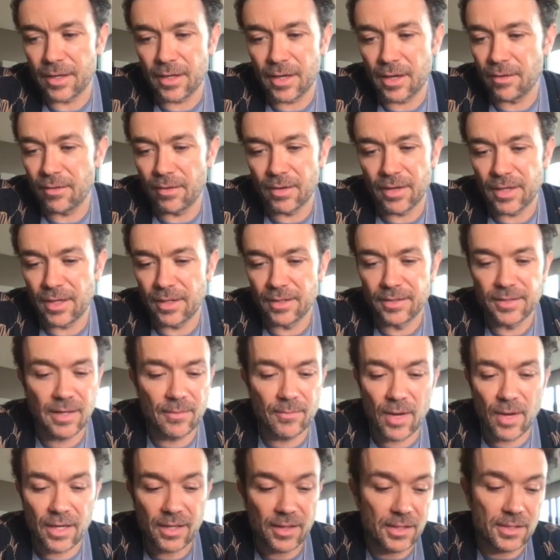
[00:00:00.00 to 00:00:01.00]
it seemed
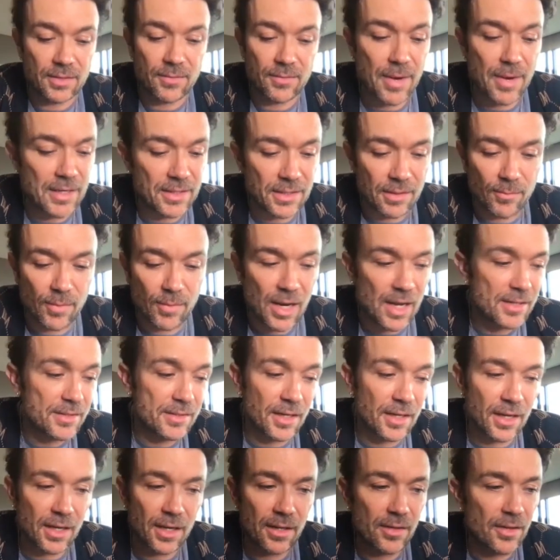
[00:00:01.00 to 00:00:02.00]
like this amazing
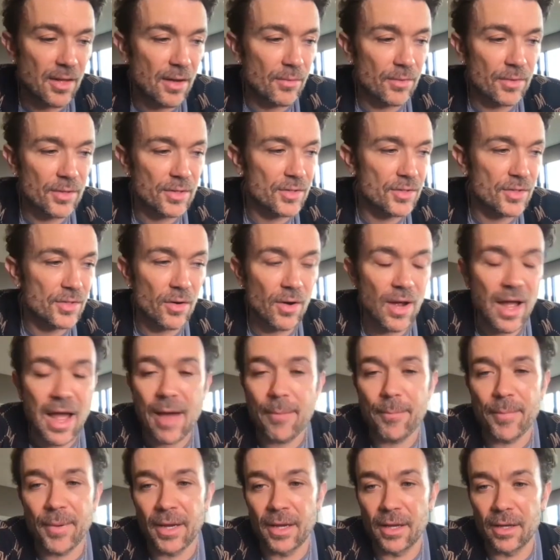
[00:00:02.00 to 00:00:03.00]
blessing, and they were just so happy.